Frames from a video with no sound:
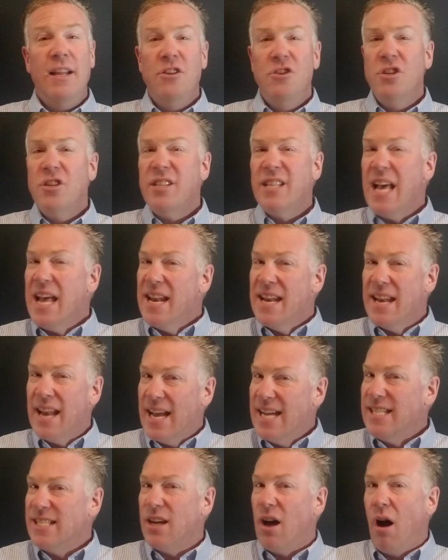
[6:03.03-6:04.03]
just that
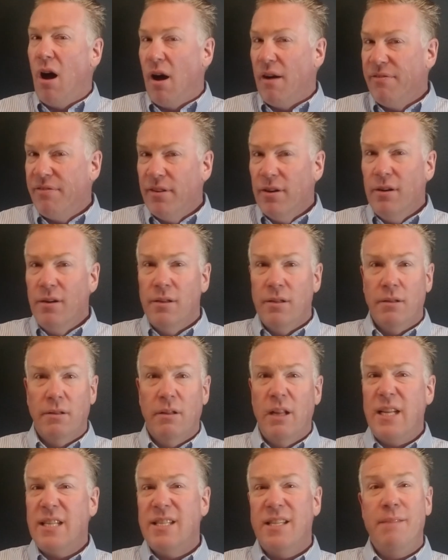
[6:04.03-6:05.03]
nice offer
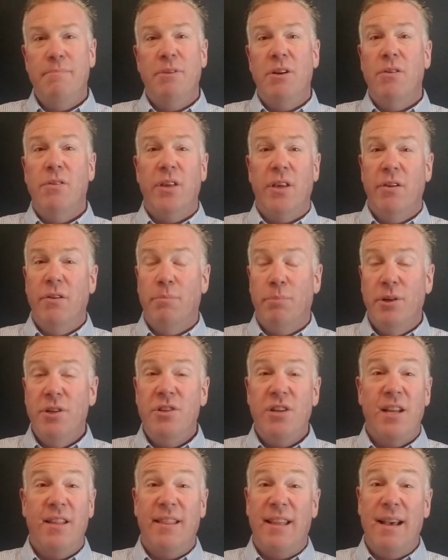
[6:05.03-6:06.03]
lets them know that you
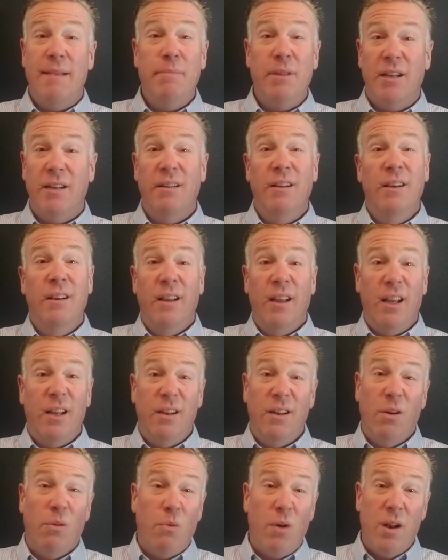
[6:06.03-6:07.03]
appreciate them and and
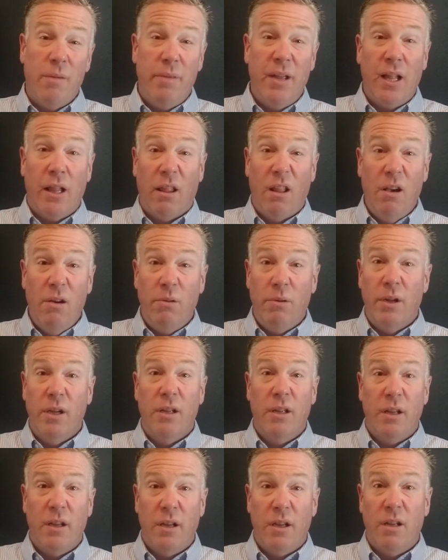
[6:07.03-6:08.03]
don't want to be a load,
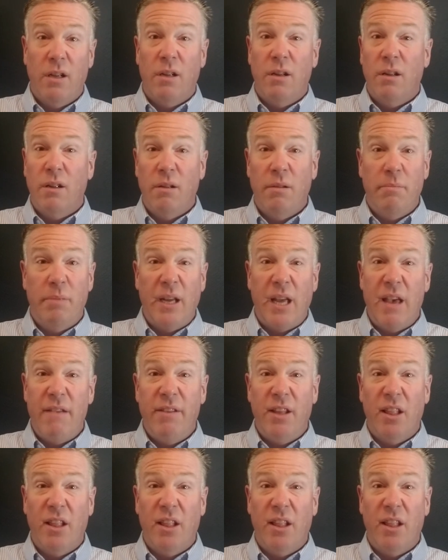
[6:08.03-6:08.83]
uh, a big heavy